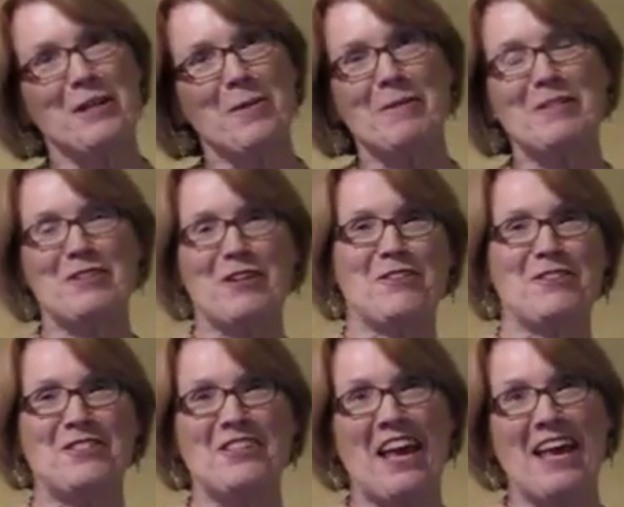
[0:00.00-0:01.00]
let me
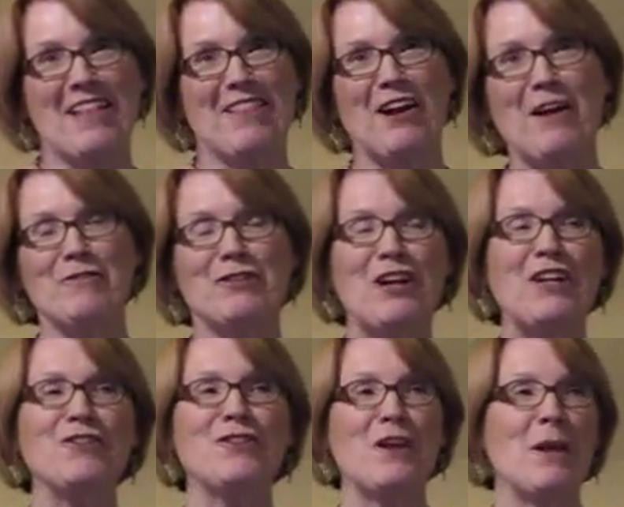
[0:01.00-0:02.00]
just say that I've
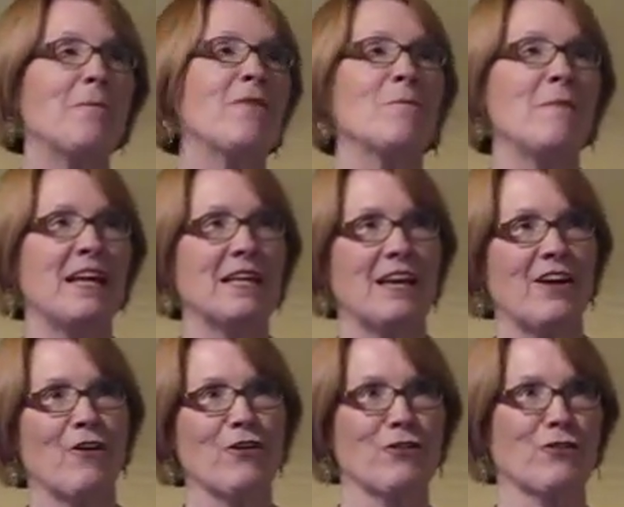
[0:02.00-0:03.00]
changed the name of the main
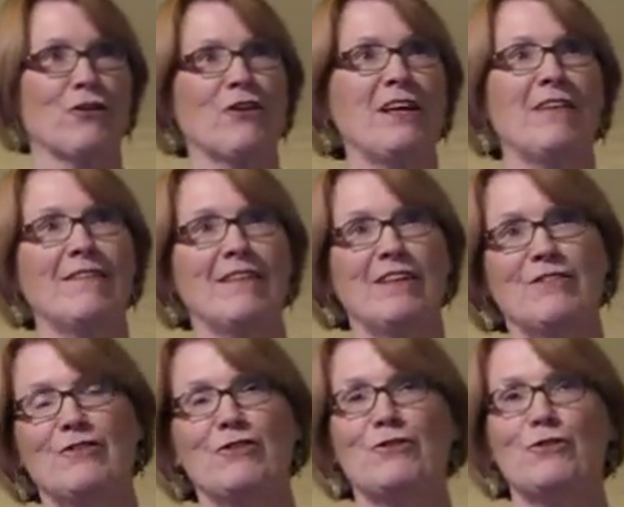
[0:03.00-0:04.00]
character in
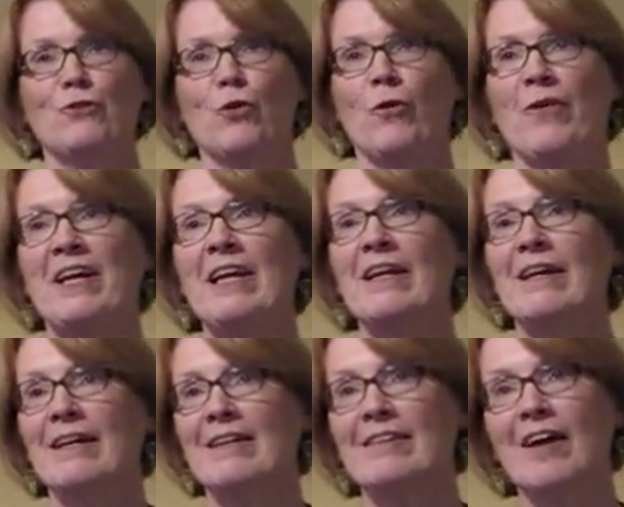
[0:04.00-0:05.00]
this story,
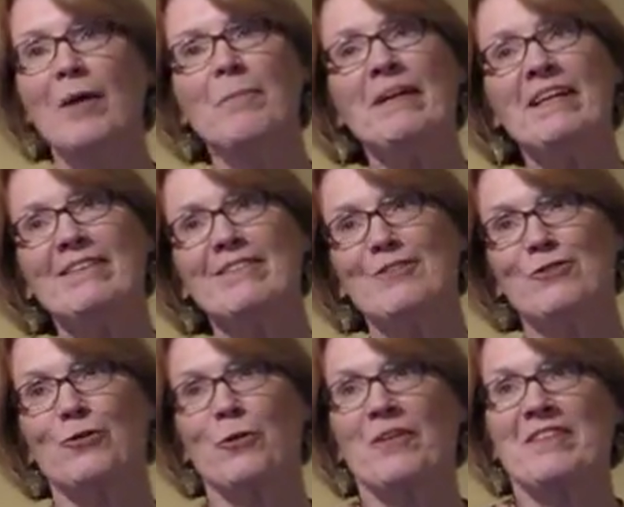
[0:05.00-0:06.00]
not because the
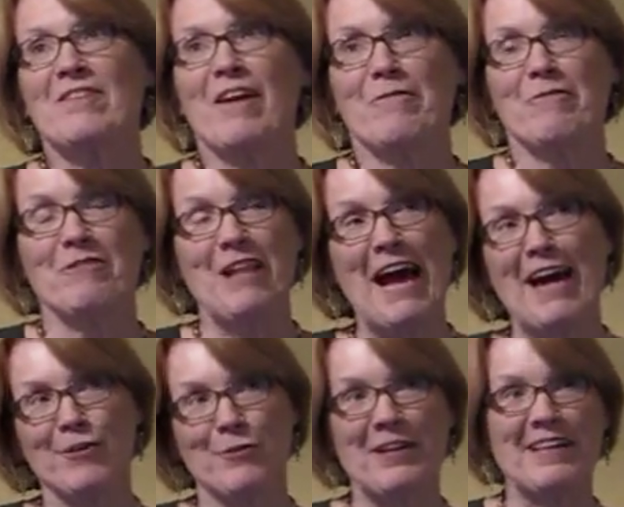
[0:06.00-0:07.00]
story's not
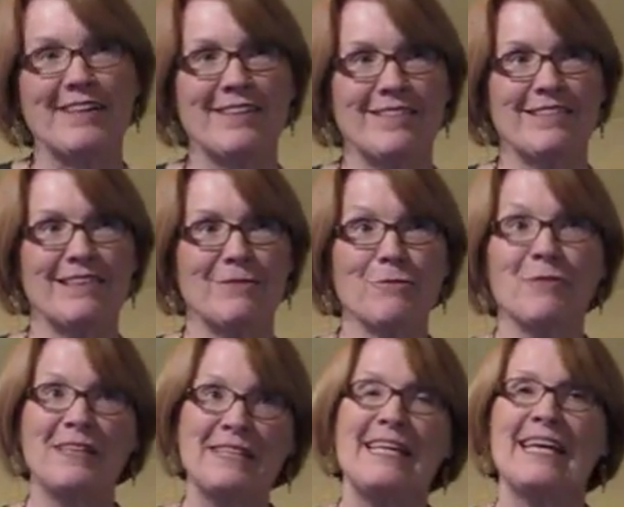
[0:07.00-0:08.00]
flattering, because it
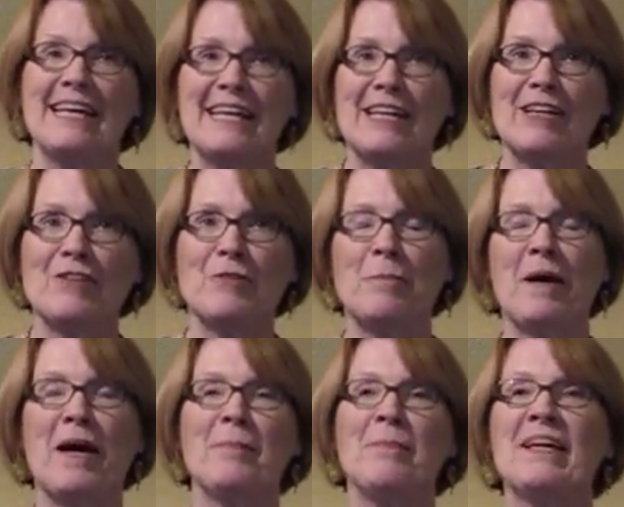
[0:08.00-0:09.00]
really is,
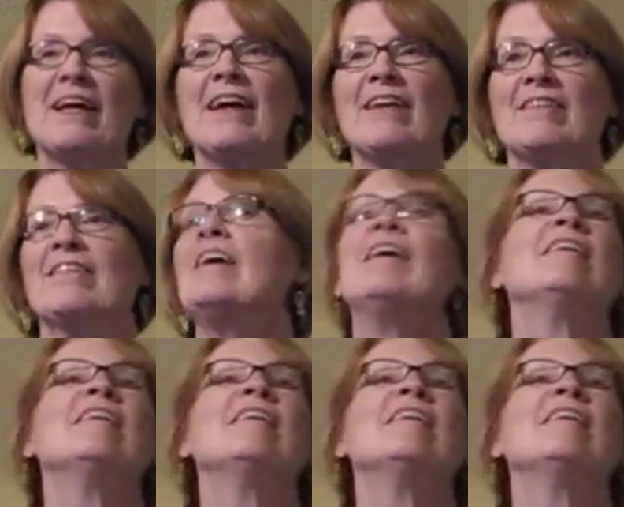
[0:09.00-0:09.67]
but because